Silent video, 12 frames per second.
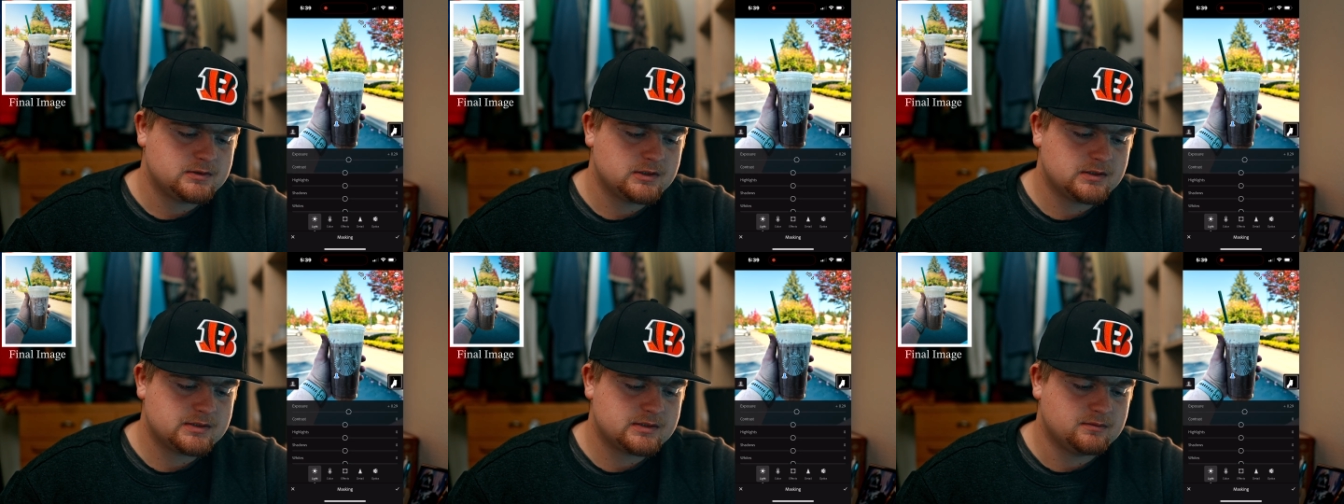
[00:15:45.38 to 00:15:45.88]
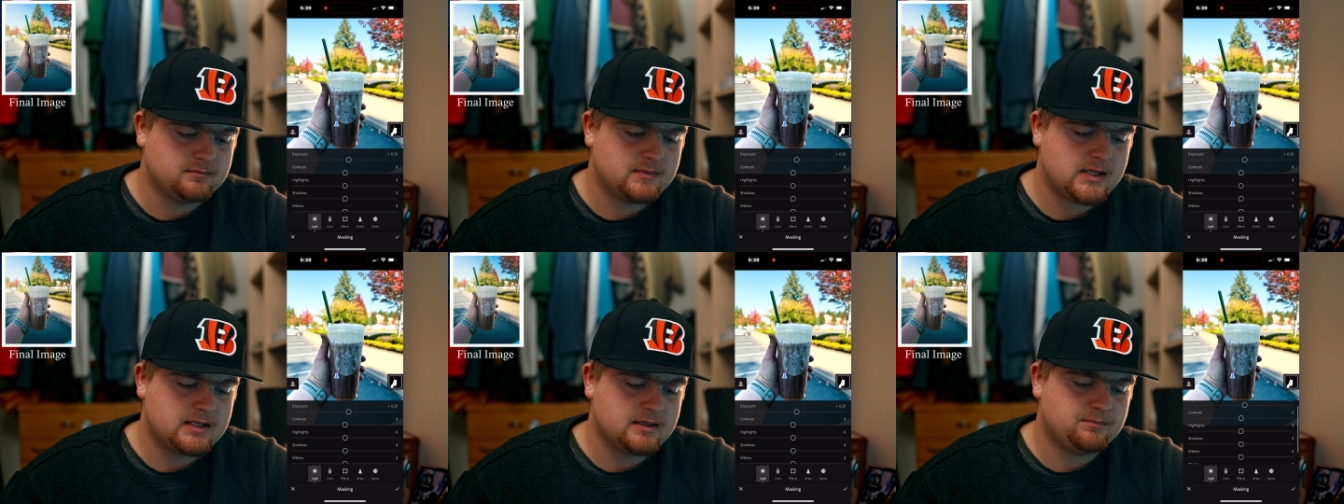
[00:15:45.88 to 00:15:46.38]
just to
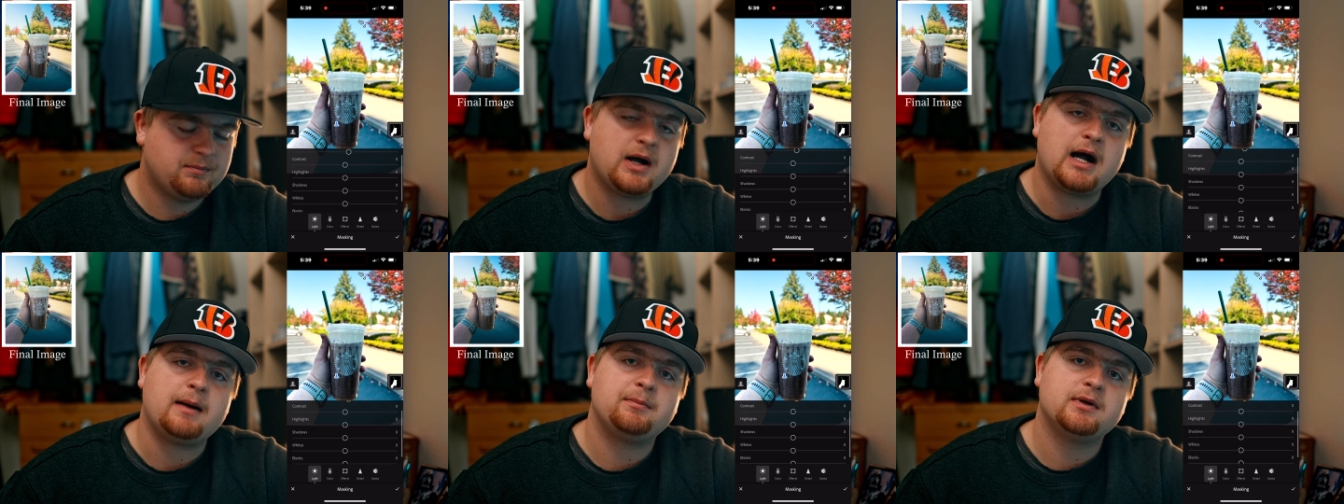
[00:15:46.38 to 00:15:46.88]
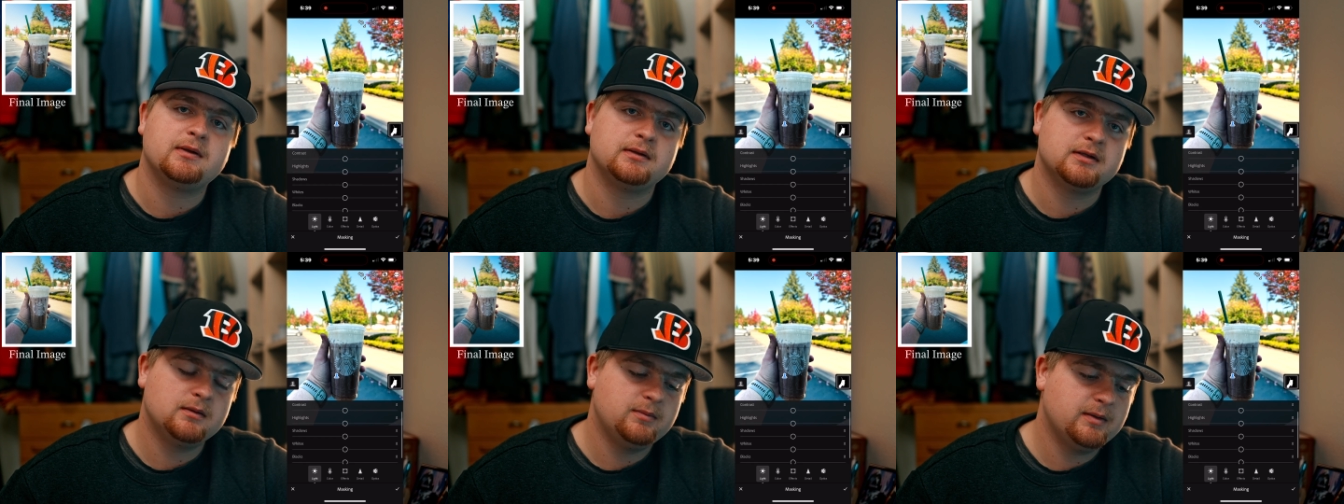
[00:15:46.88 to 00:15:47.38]
make it pop a
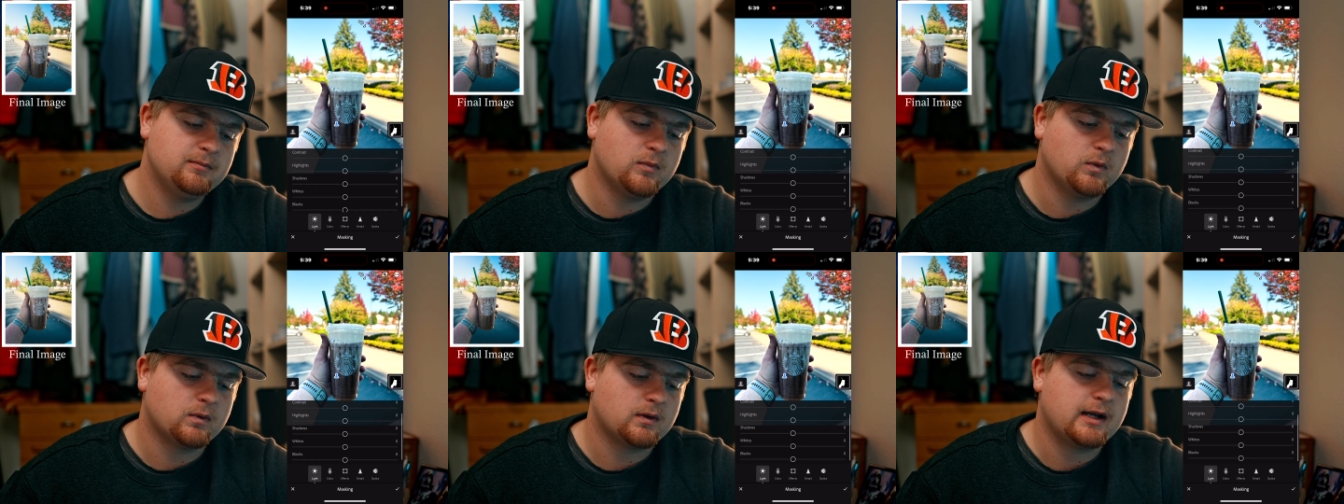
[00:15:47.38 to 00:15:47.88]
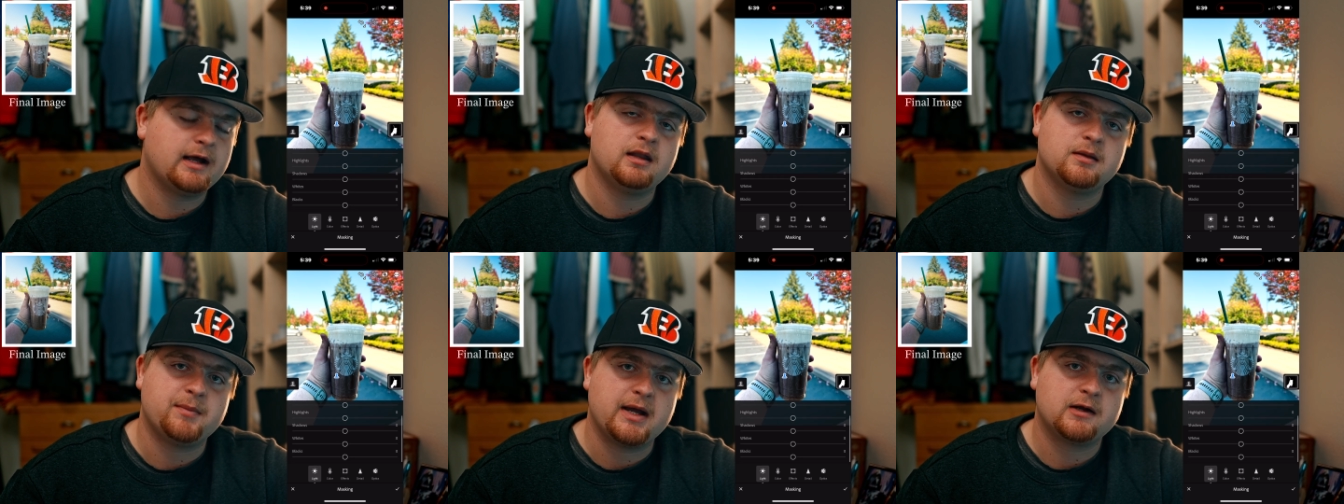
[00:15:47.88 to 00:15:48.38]
little bit more out
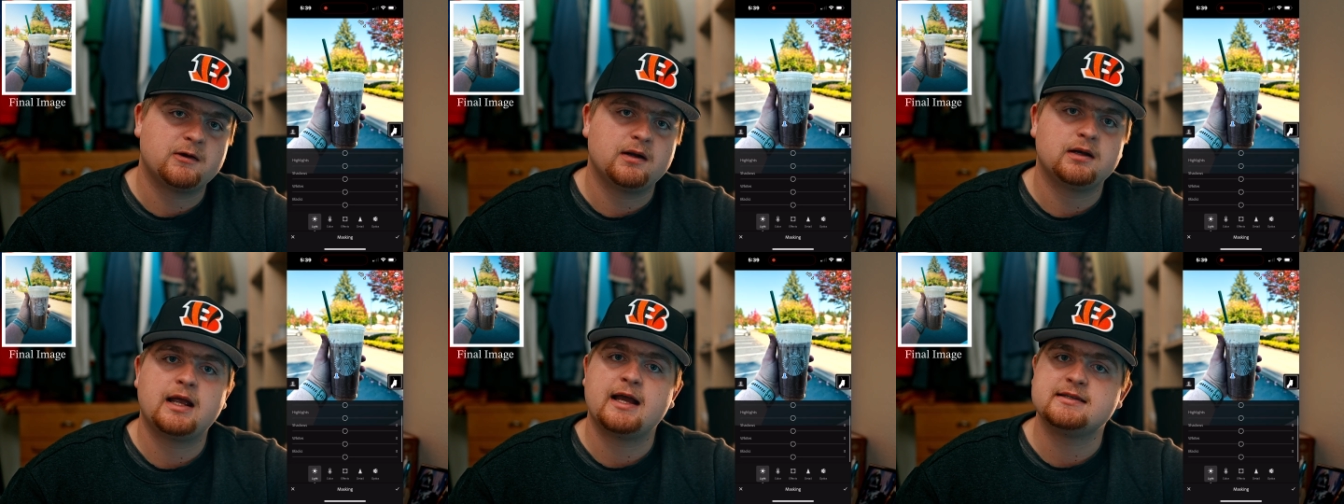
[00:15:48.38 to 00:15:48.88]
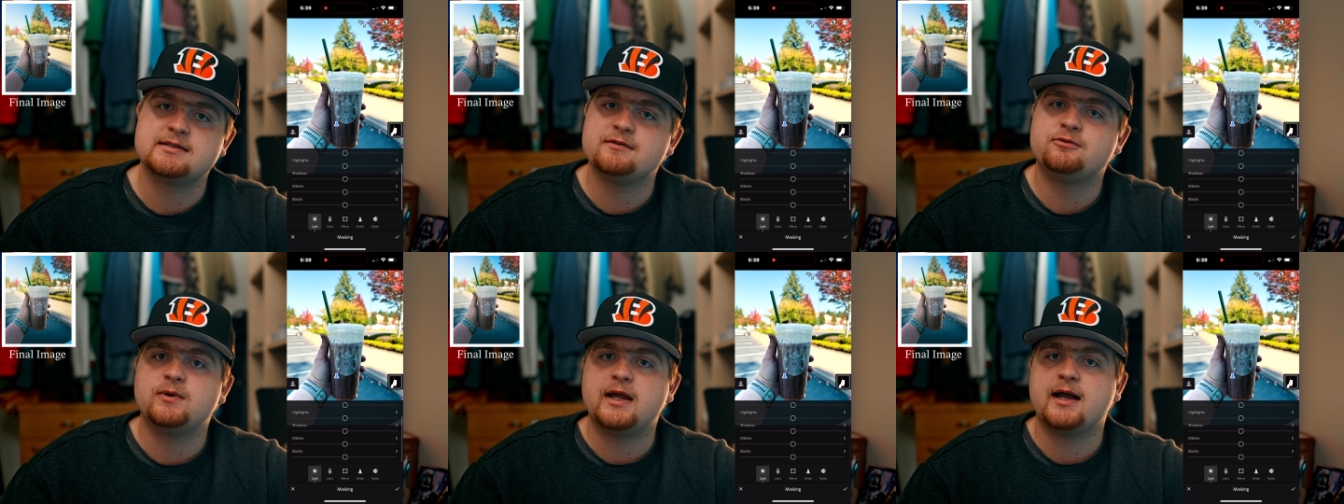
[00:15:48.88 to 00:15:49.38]
of the background as
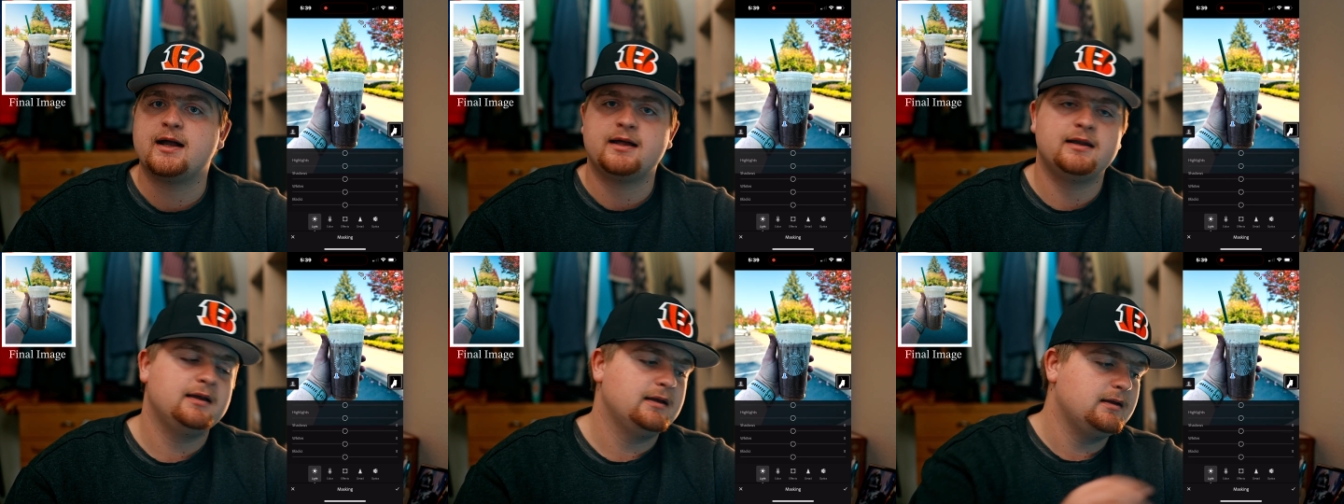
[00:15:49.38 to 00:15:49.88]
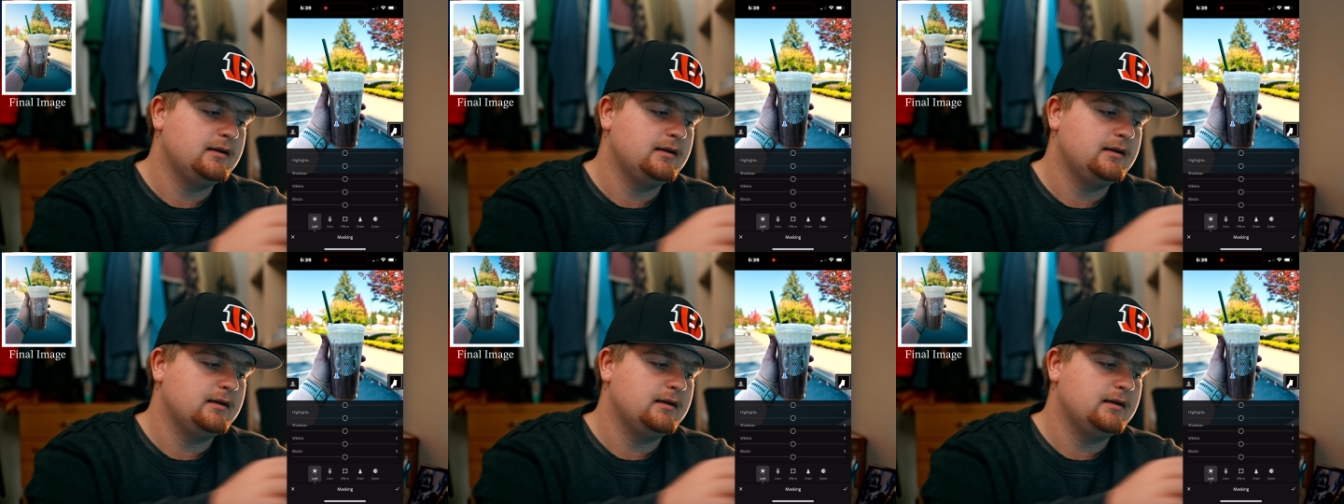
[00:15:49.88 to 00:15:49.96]
if we had